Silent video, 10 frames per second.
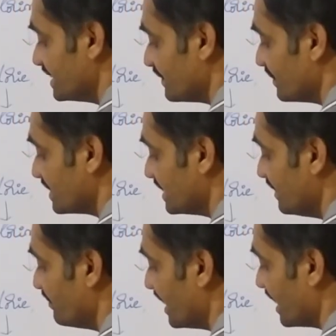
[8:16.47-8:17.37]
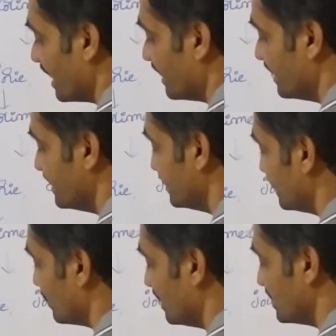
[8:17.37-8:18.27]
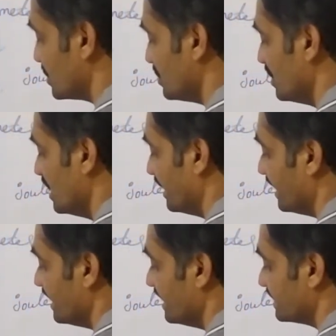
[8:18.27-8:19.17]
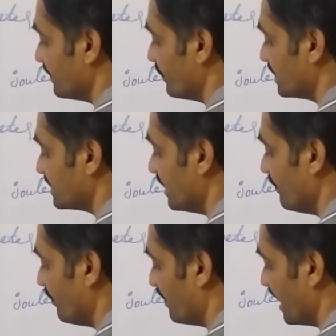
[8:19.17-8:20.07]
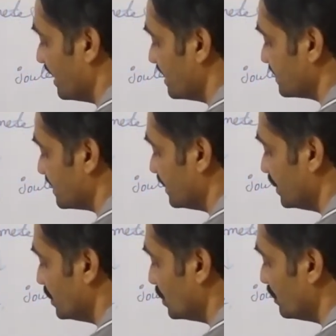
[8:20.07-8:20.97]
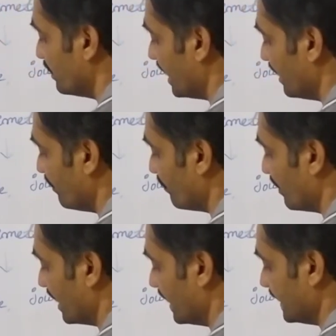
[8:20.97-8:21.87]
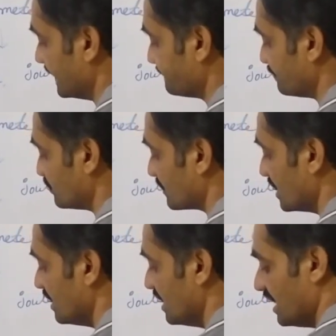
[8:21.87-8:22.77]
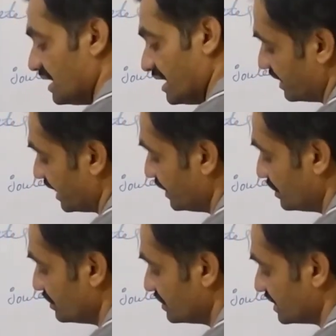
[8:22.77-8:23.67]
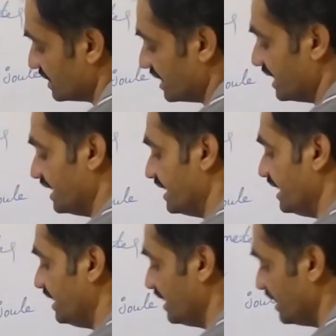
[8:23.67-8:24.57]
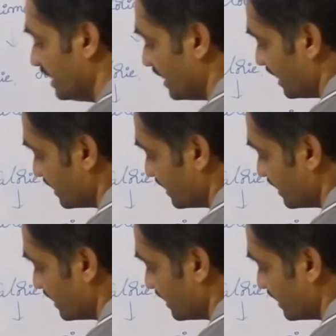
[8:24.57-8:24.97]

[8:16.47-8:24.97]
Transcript: T suffix C by 100 is equals to T suffix F minus 32 by 180. 9 2s are 18